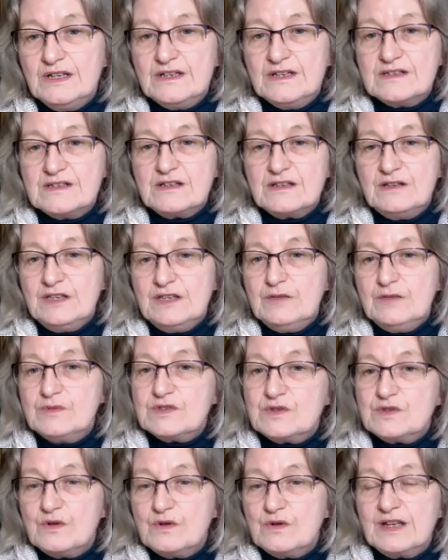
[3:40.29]
So he was
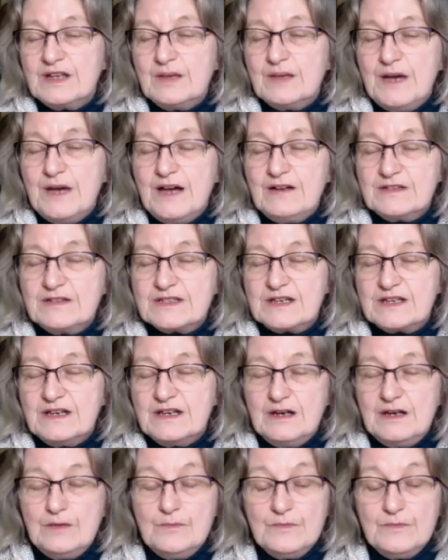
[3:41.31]
talking about
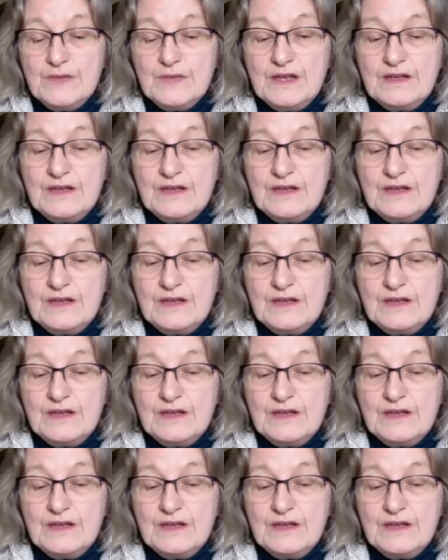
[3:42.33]
a